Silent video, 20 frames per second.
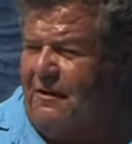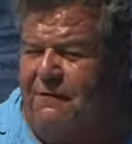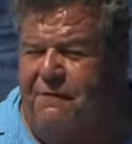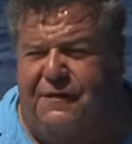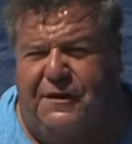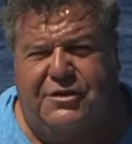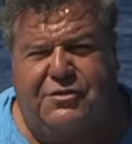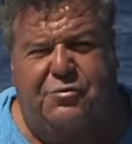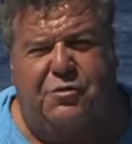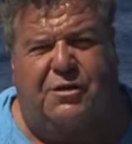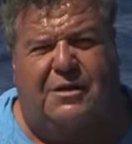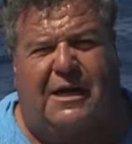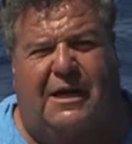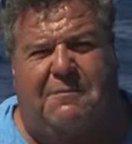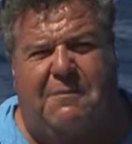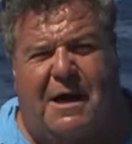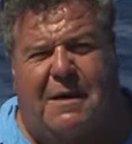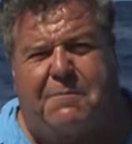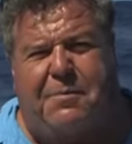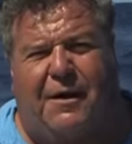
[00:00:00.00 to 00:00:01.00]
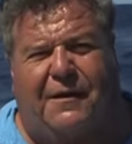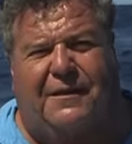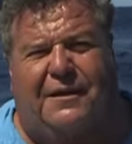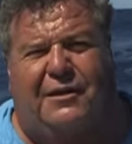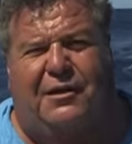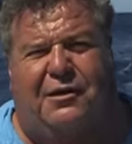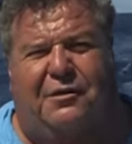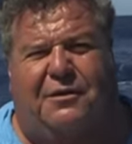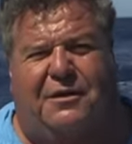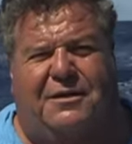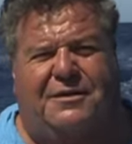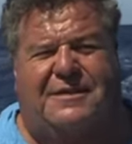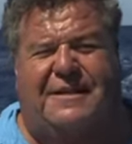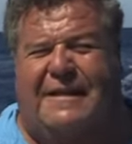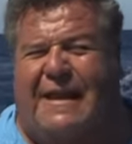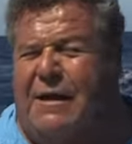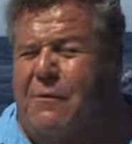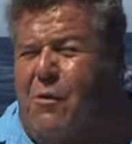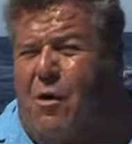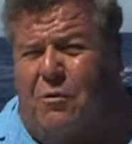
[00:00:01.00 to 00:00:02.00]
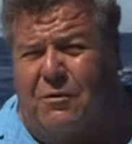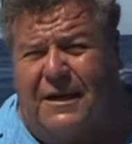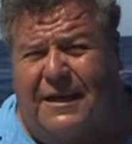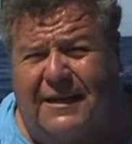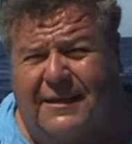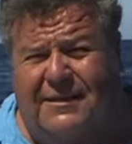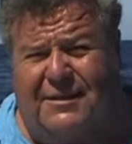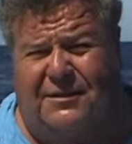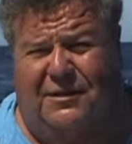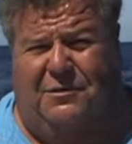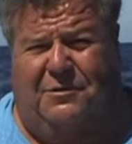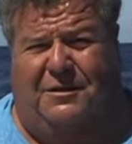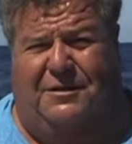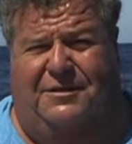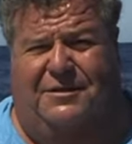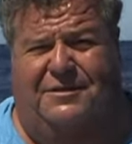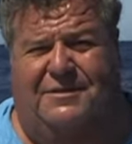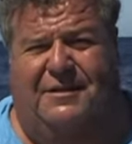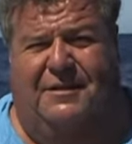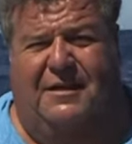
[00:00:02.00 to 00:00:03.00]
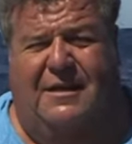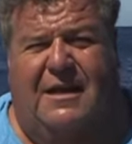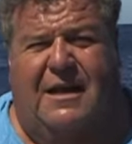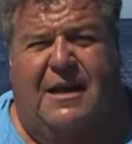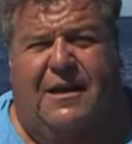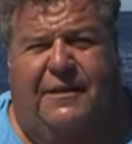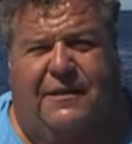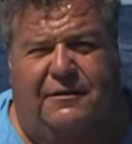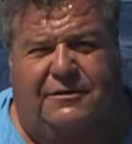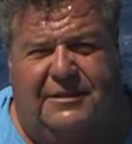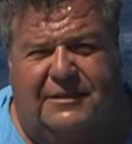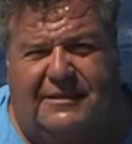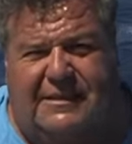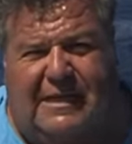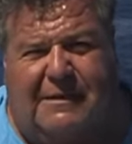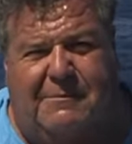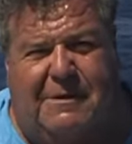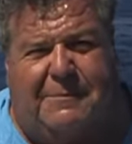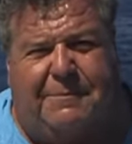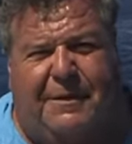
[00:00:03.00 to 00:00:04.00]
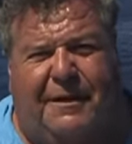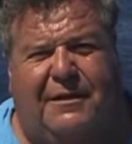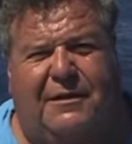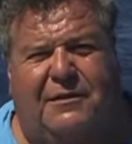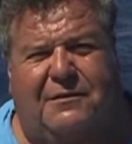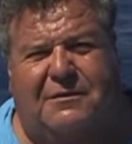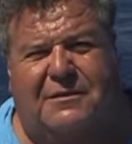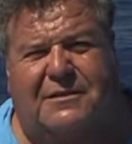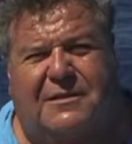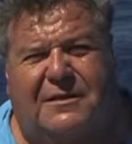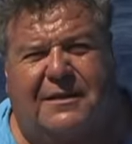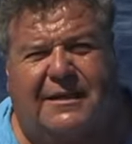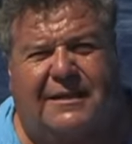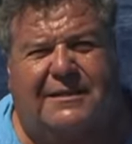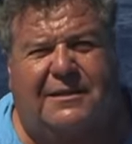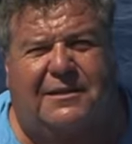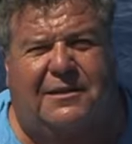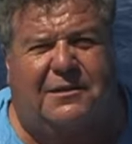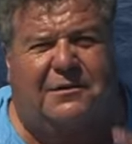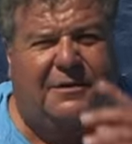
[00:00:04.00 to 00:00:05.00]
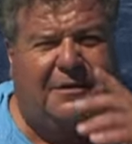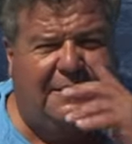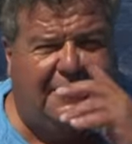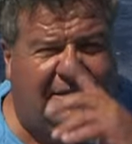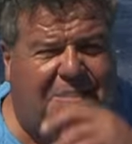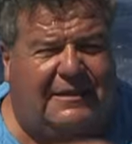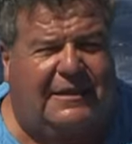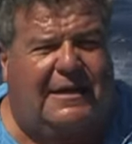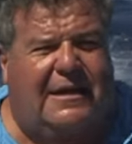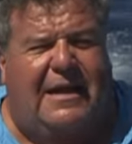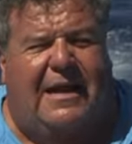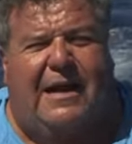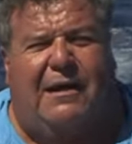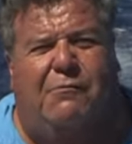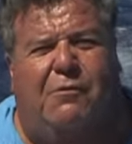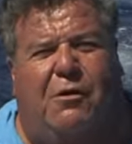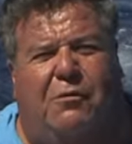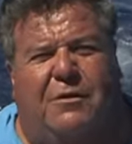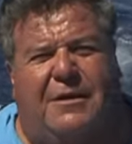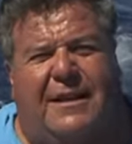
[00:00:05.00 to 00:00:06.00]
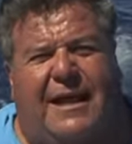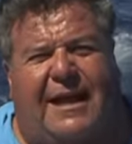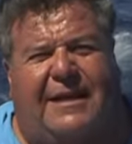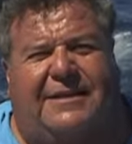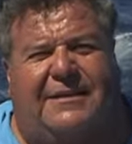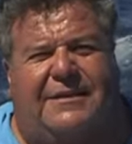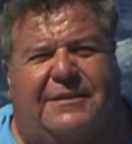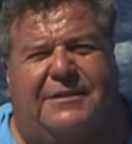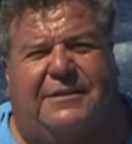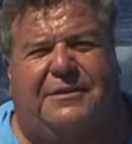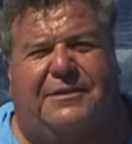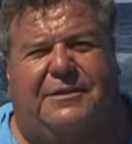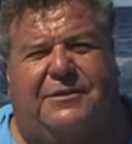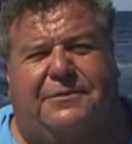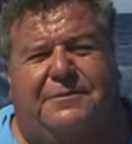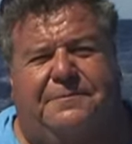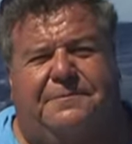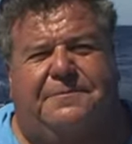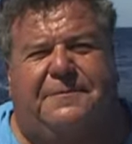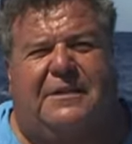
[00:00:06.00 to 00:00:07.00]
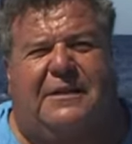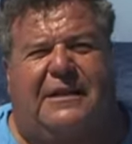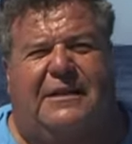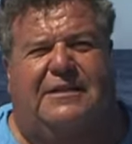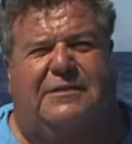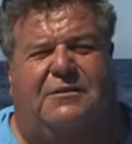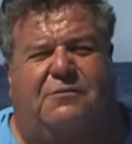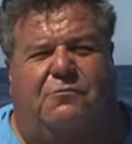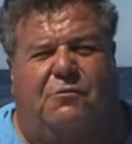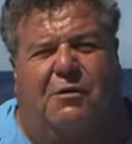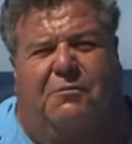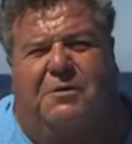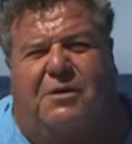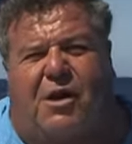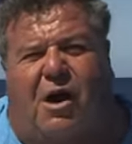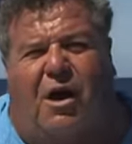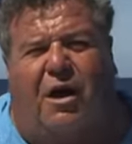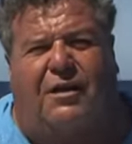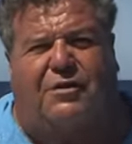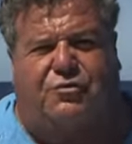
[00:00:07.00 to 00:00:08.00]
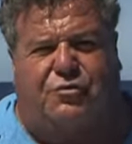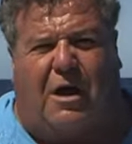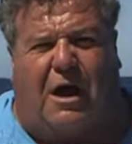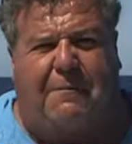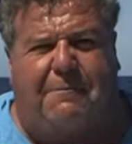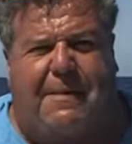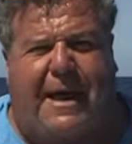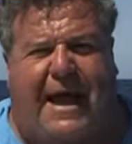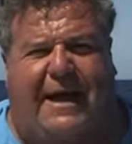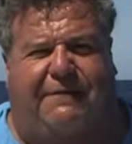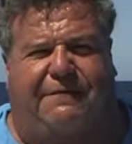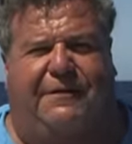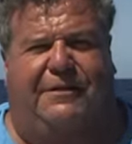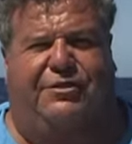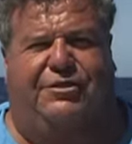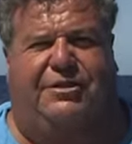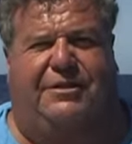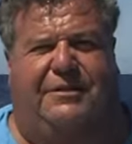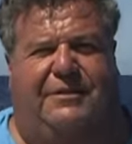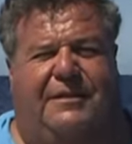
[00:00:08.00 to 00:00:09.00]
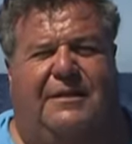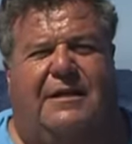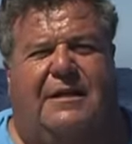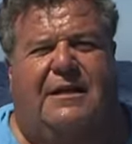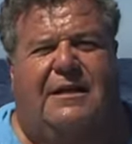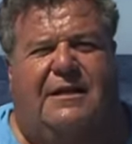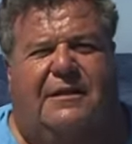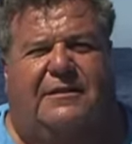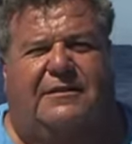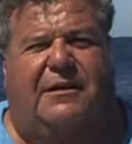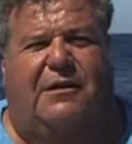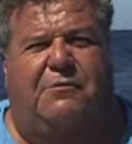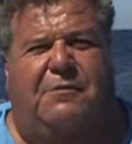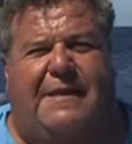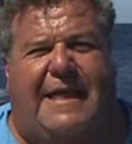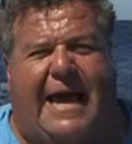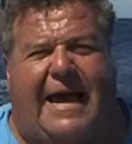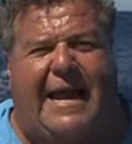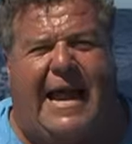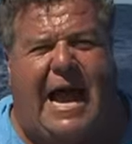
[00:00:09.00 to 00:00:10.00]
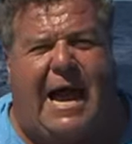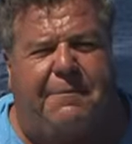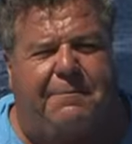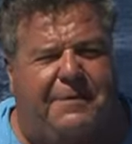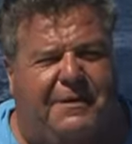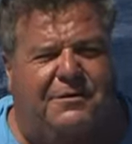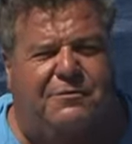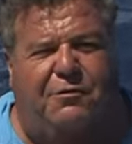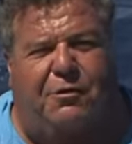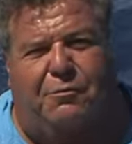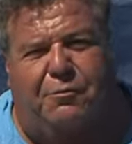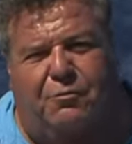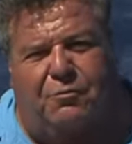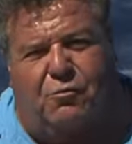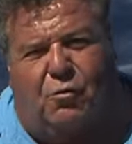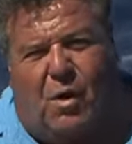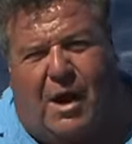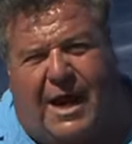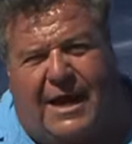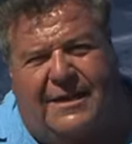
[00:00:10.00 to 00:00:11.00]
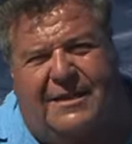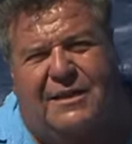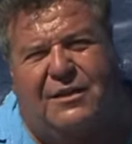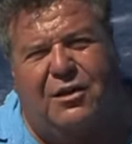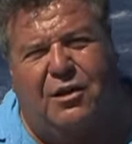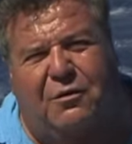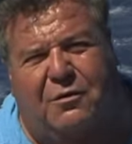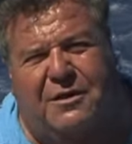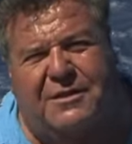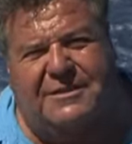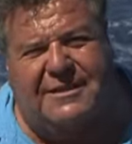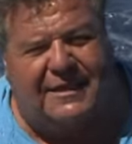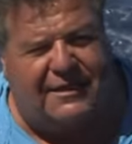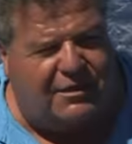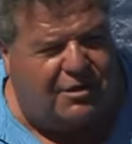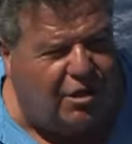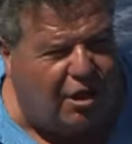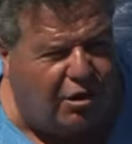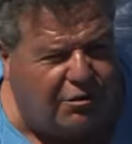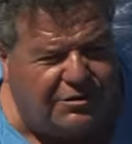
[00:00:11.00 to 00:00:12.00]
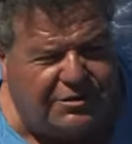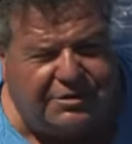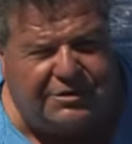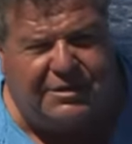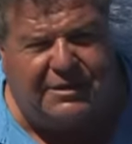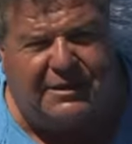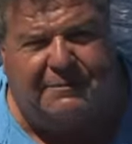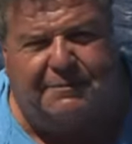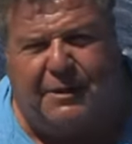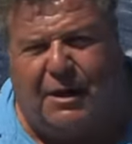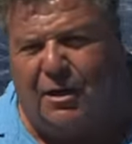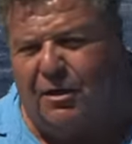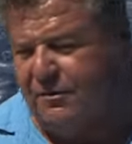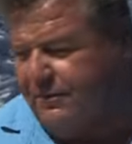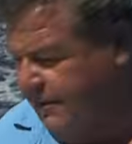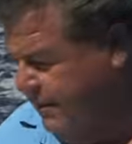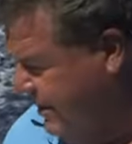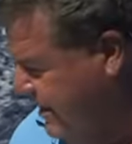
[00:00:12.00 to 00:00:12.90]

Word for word: fish will come up on the lures and they won't hit the lures. They'll just come up on lures, look at the lures, and what we like to do is what we call drop back fishing. So when that happens, we'll wind the lures in closer to the boat,